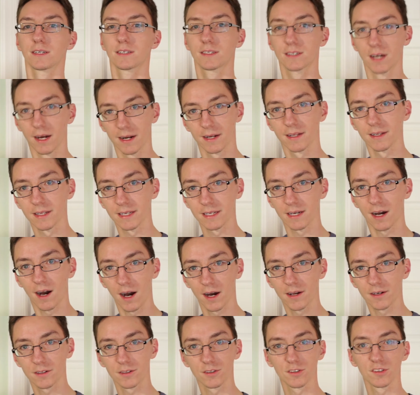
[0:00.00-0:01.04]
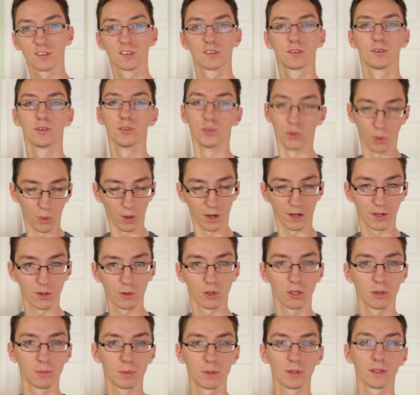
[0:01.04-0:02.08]
cuddling otters, who are
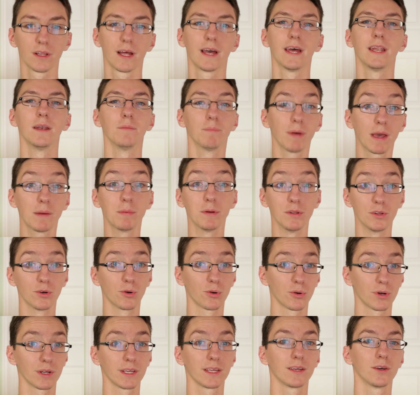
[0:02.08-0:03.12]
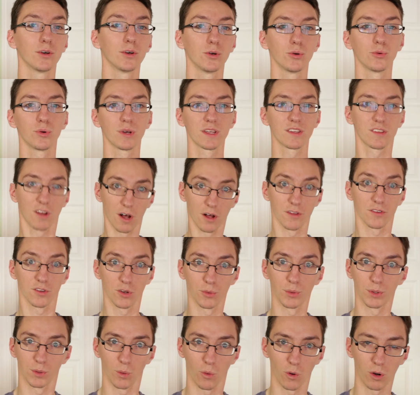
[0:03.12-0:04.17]
adorable, and Baby Dory, who is
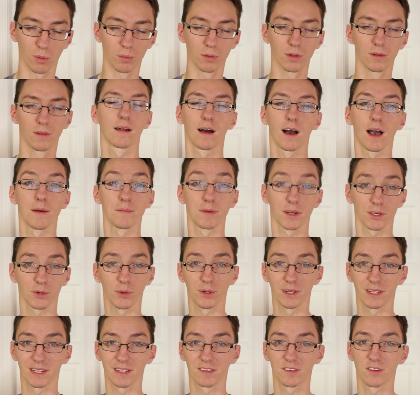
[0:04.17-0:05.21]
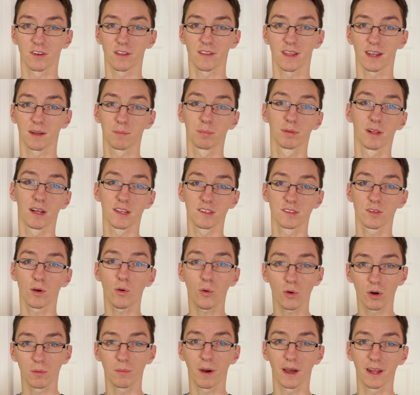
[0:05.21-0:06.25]
also adorable. I'm not going to consider that a plus
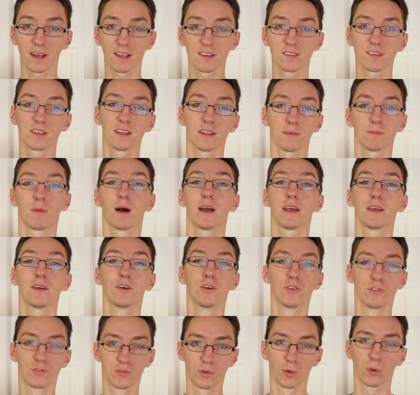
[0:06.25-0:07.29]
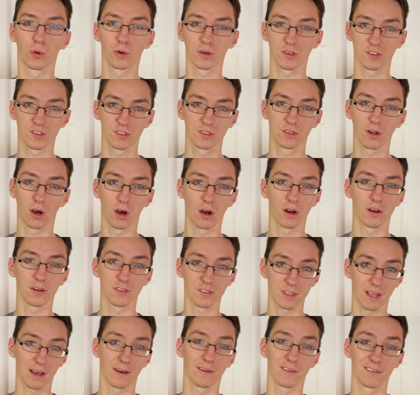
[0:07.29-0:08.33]
or a minus in my 4
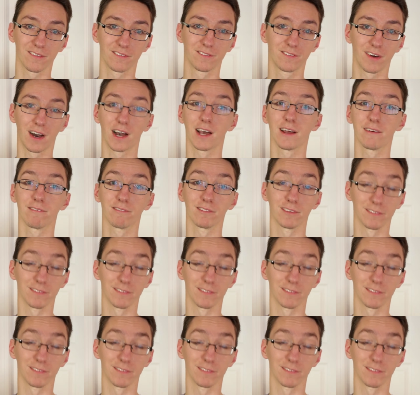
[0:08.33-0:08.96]
stars out of 5